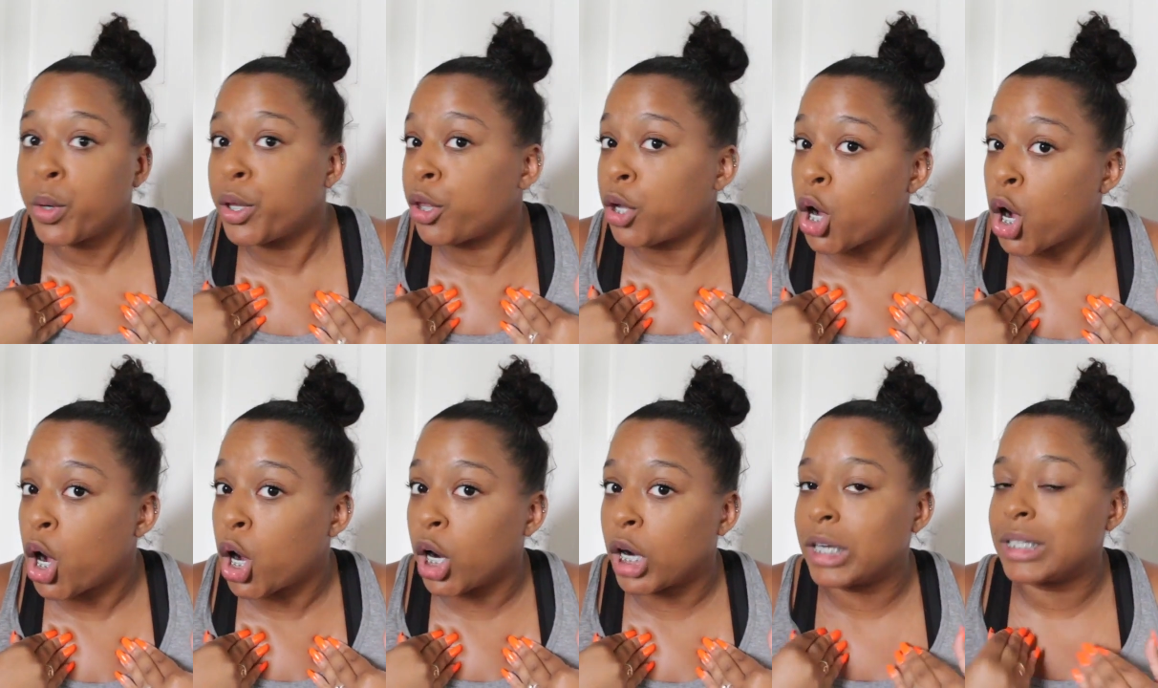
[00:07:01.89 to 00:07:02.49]
with
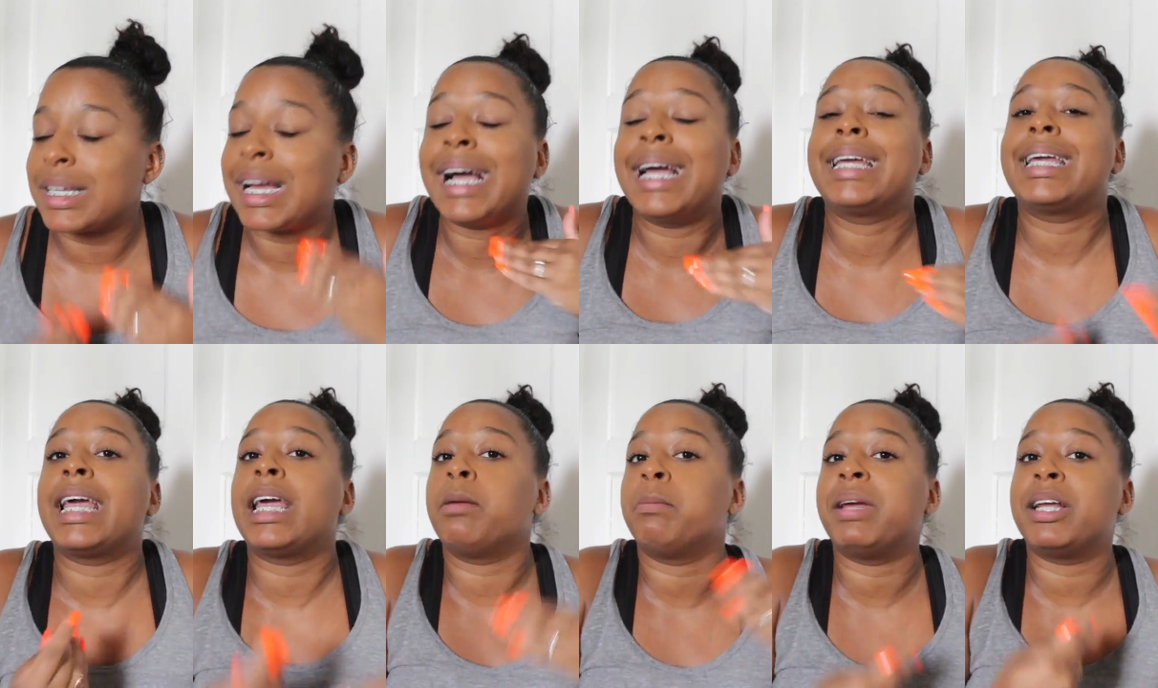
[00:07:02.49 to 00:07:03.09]
cars. I
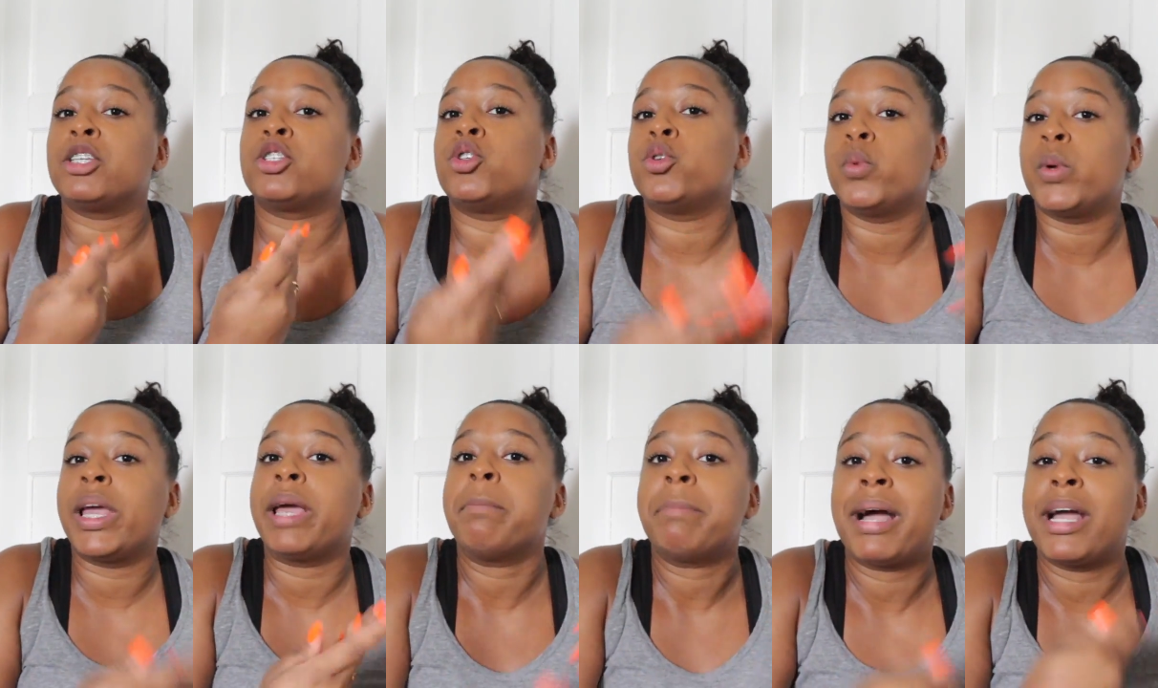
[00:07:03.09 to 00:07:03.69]
came in to
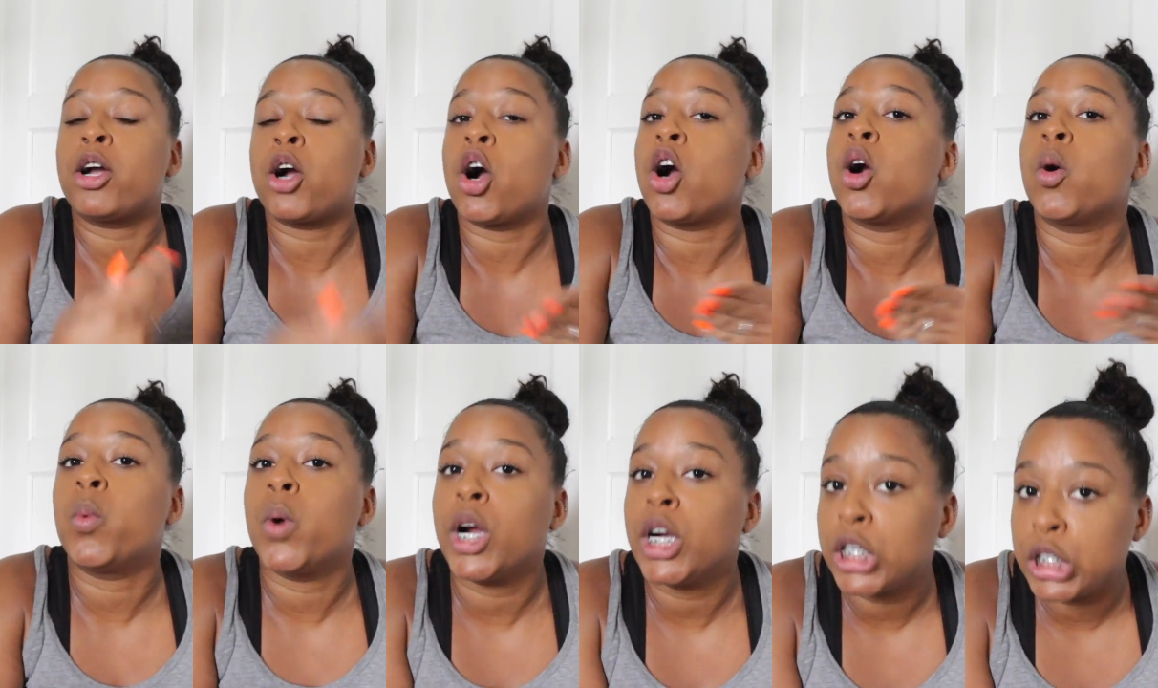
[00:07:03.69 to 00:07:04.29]
get my
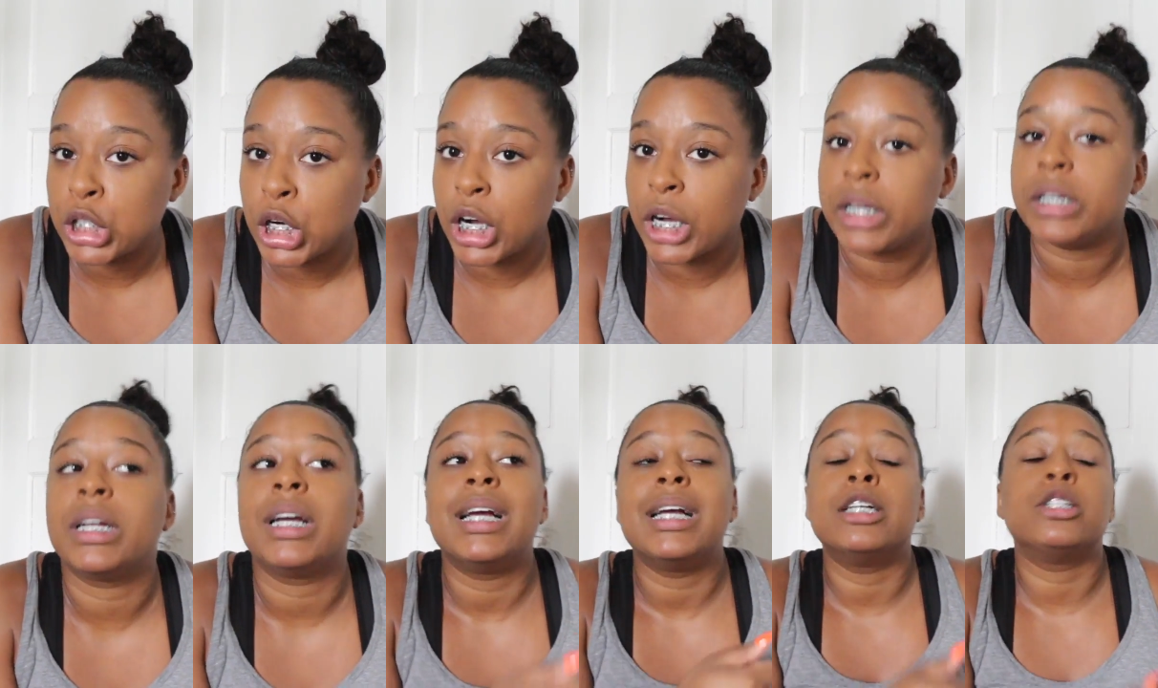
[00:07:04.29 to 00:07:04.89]
car worked
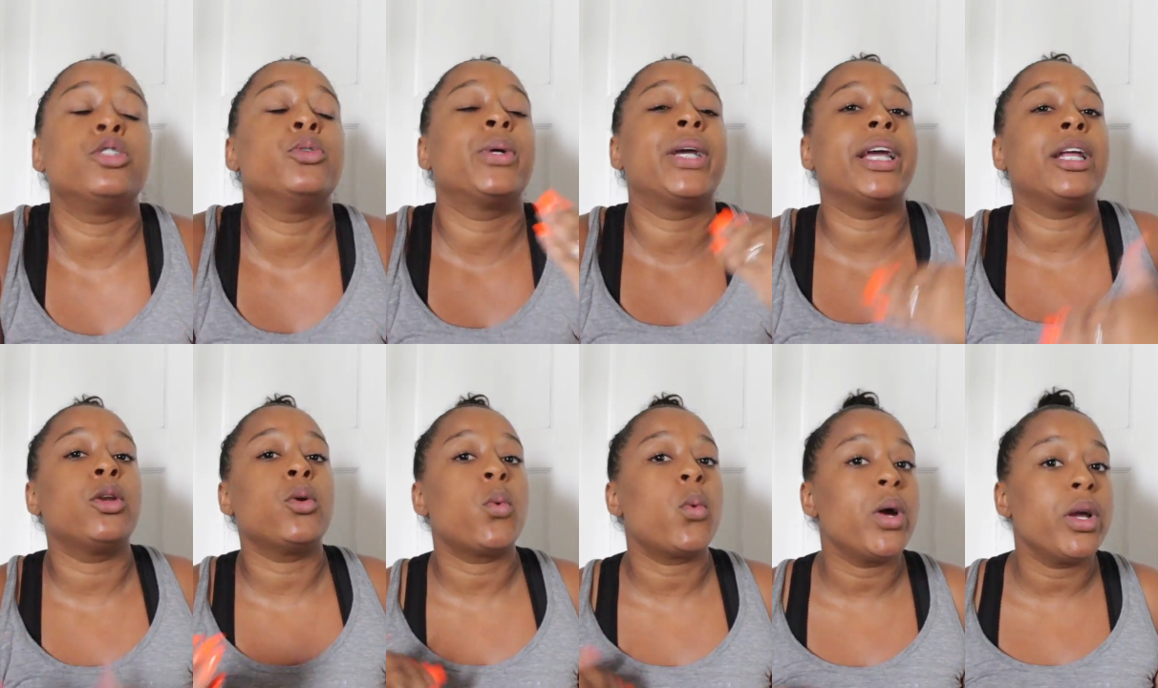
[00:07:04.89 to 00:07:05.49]
on, to
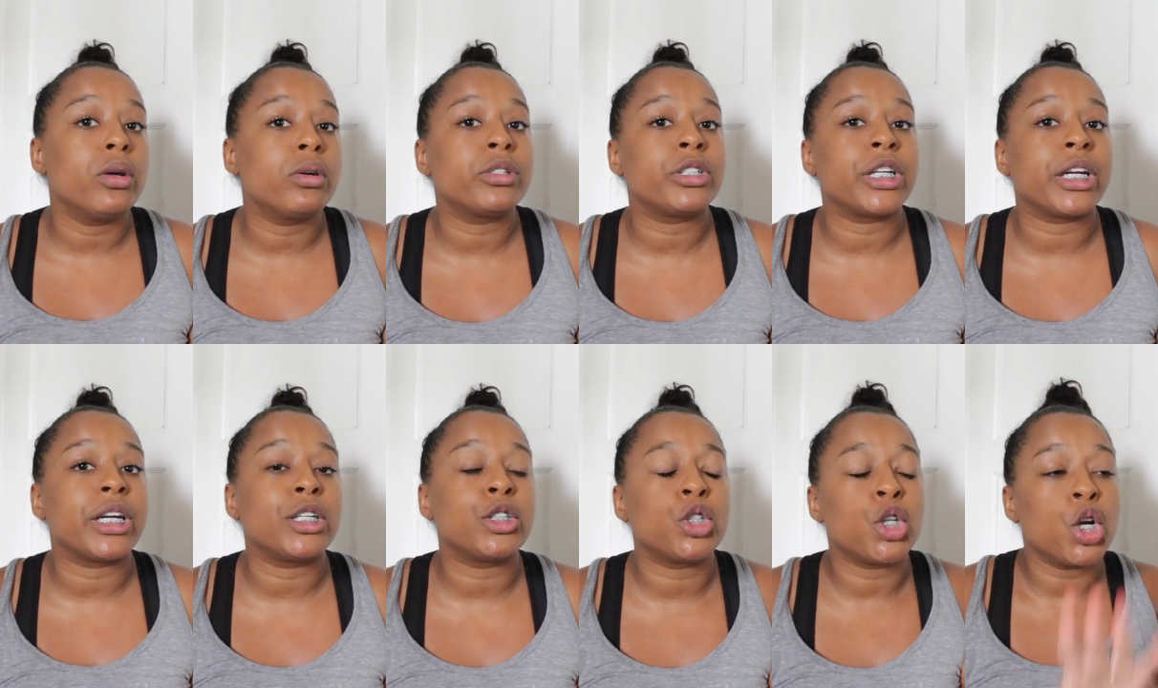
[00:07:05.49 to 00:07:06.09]
get an oil
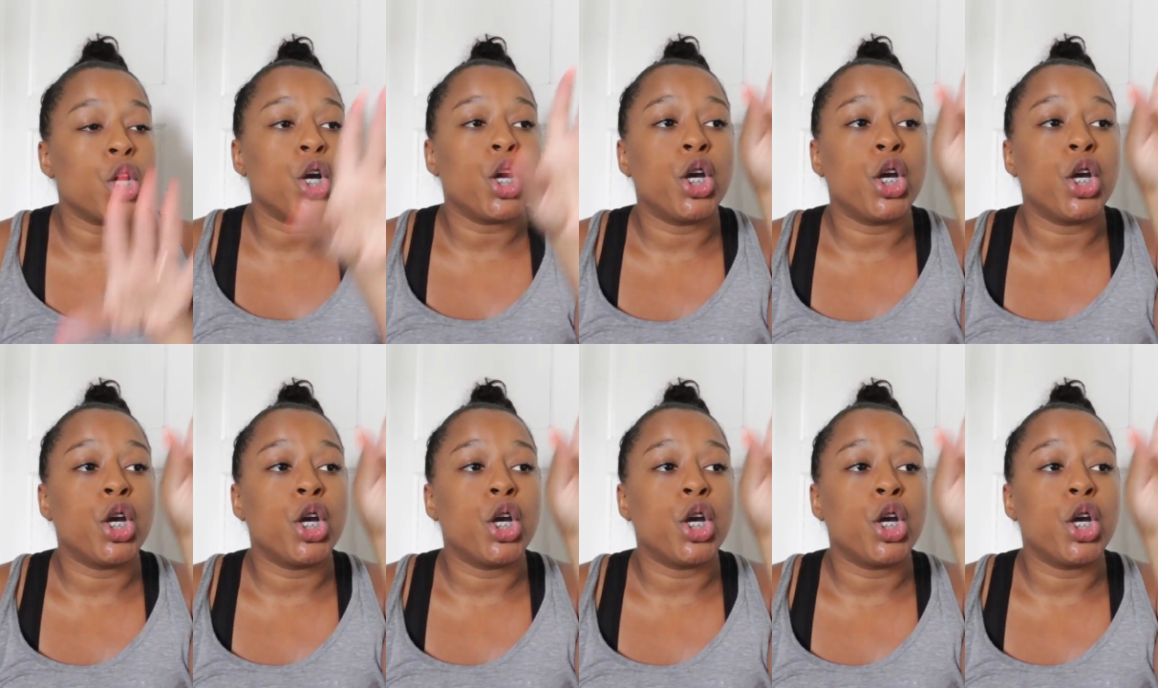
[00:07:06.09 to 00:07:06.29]
change.